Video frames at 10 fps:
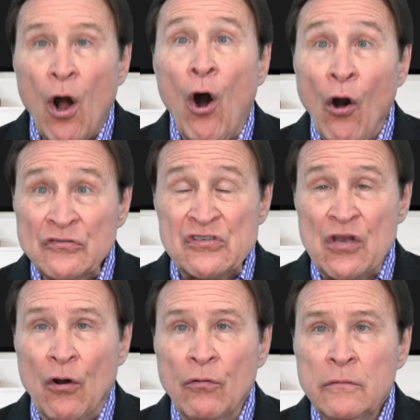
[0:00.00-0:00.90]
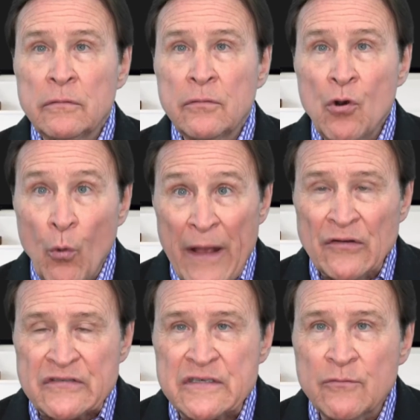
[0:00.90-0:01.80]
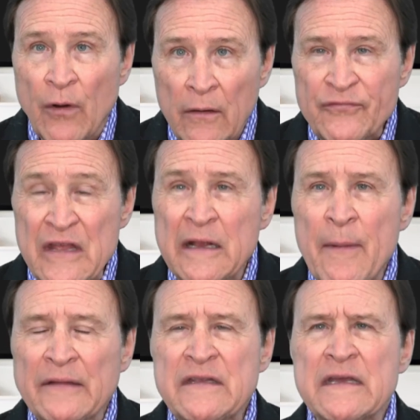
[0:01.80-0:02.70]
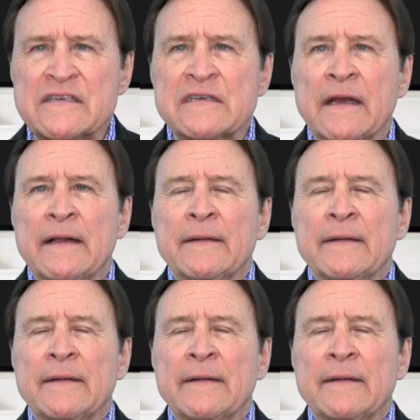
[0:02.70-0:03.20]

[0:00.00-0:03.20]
Also, who else? Well, think about this.